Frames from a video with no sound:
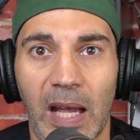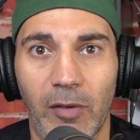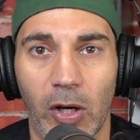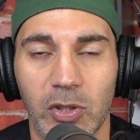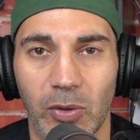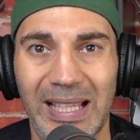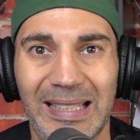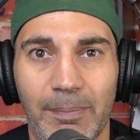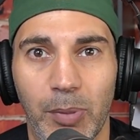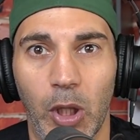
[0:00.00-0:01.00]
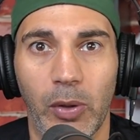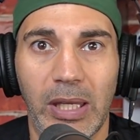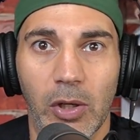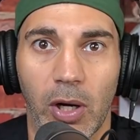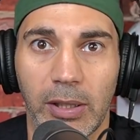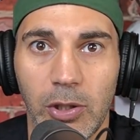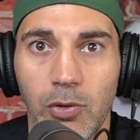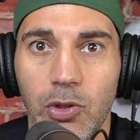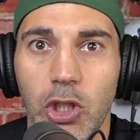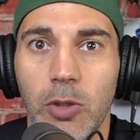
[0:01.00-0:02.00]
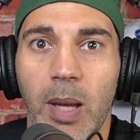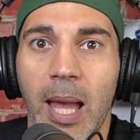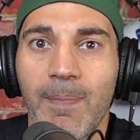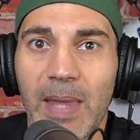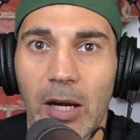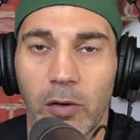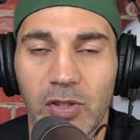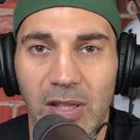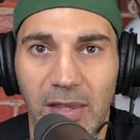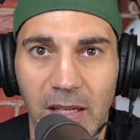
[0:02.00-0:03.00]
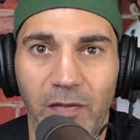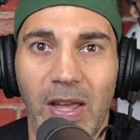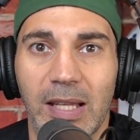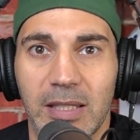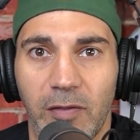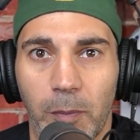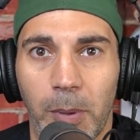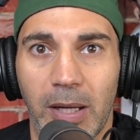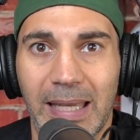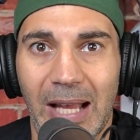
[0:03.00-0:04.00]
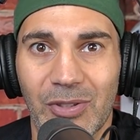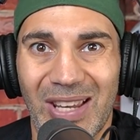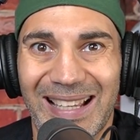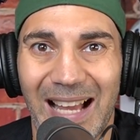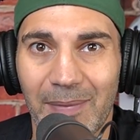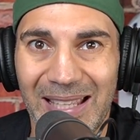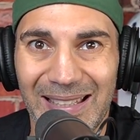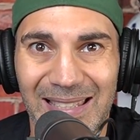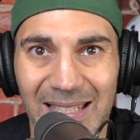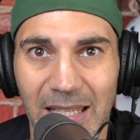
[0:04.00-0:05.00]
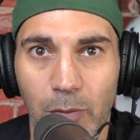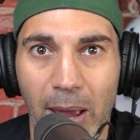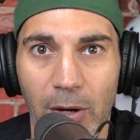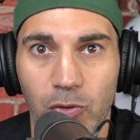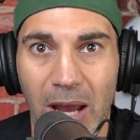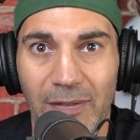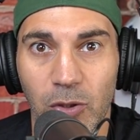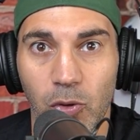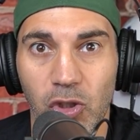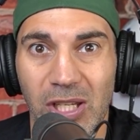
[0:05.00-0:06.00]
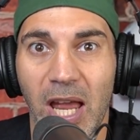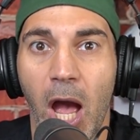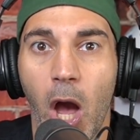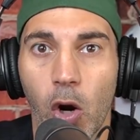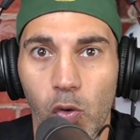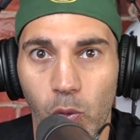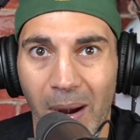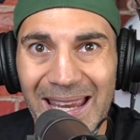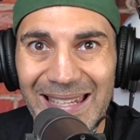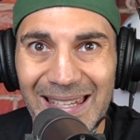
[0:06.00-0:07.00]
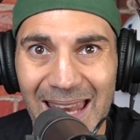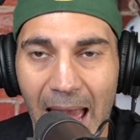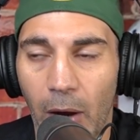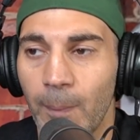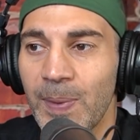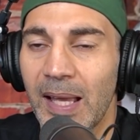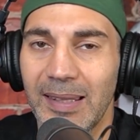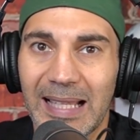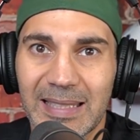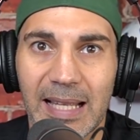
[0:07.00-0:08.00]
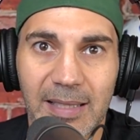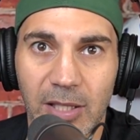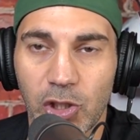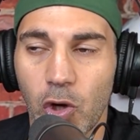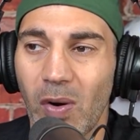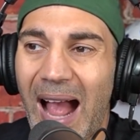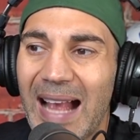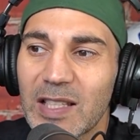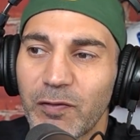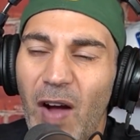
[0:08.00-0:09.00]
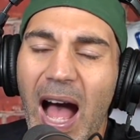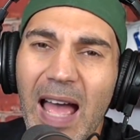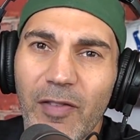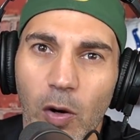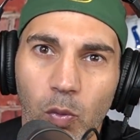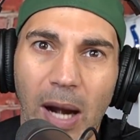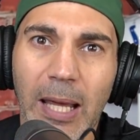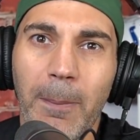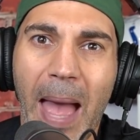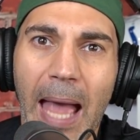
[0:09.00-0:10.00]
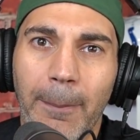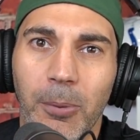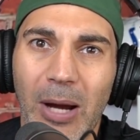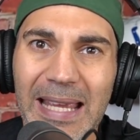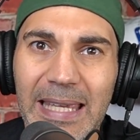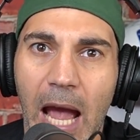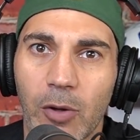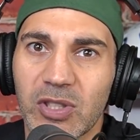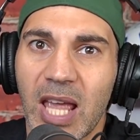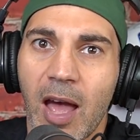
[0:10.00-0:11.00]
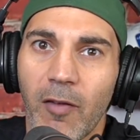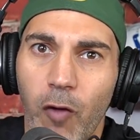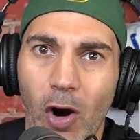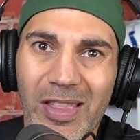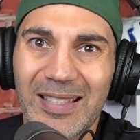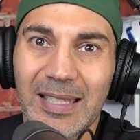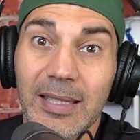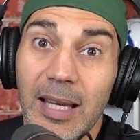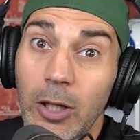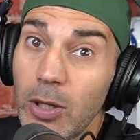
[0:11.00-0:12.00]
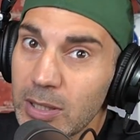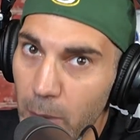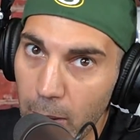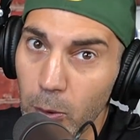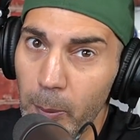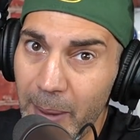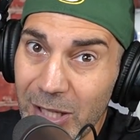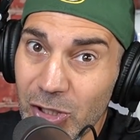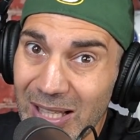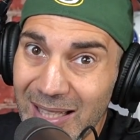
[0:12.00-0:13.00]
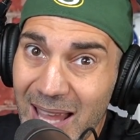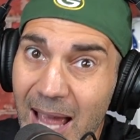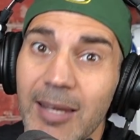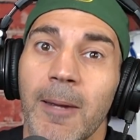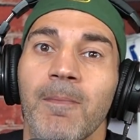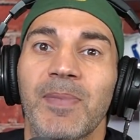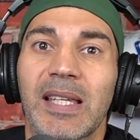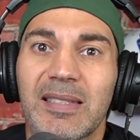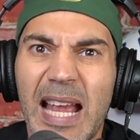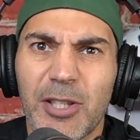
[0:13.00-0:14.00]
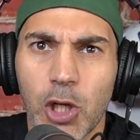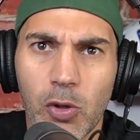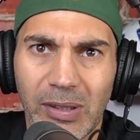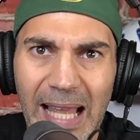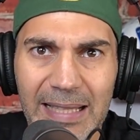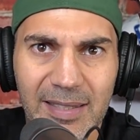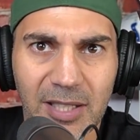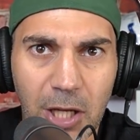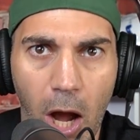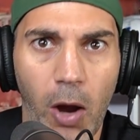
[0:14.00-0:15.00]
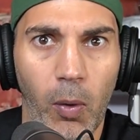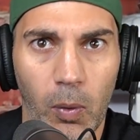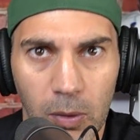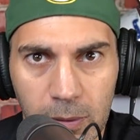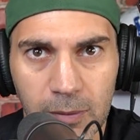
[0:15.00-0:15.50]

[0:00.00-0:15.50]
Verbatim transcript: I've also linked it below here on YouTube. Head over to thefantasyfootballcounselor.com. Get the 16 round draft solution right now. Let's get to the show, guys. Five running back breakouts for this season, including some honorable mentions at the end. Stay tuned. Let's go.